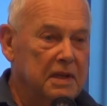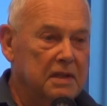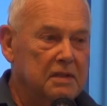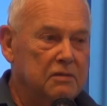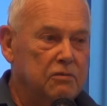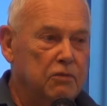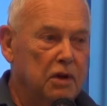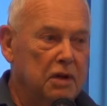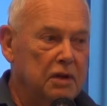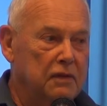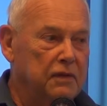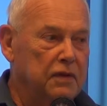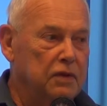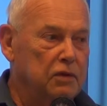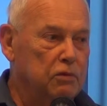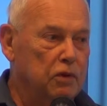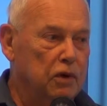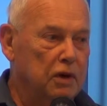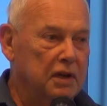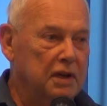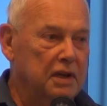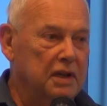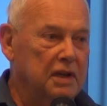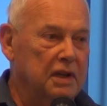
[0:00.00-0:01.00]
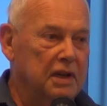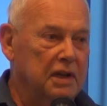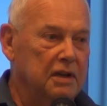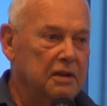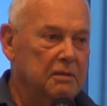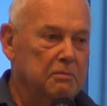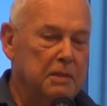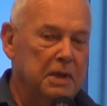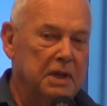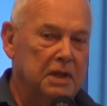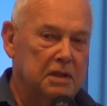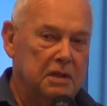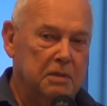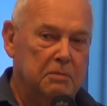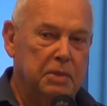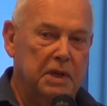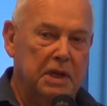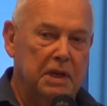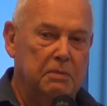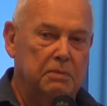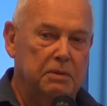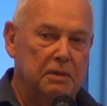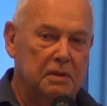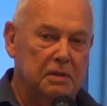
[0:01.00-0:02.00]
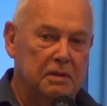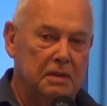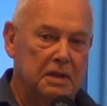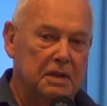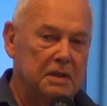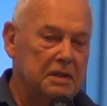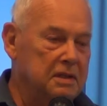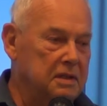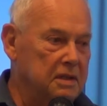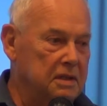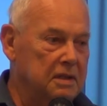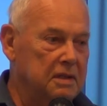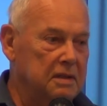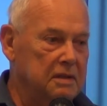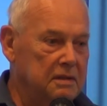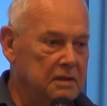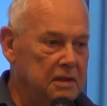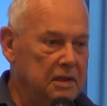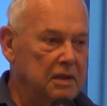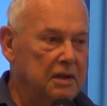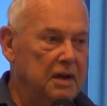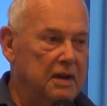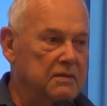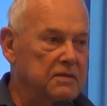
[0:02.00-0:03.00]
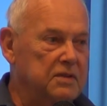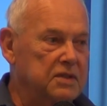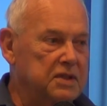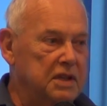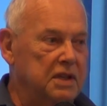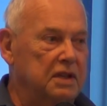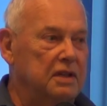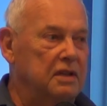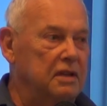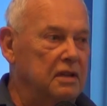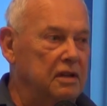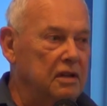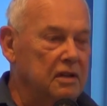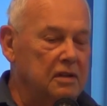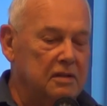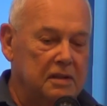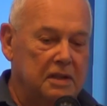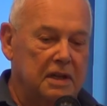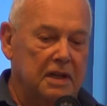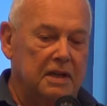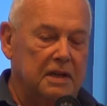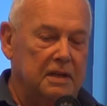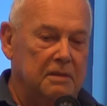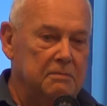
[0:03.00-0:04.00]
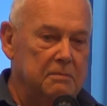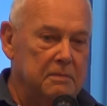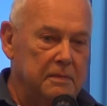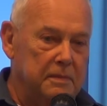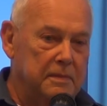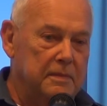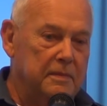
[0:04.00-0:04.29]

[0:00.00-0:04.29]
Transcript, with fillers: It's wonderful working here and meet the people that uh, you haven't seen in a long time.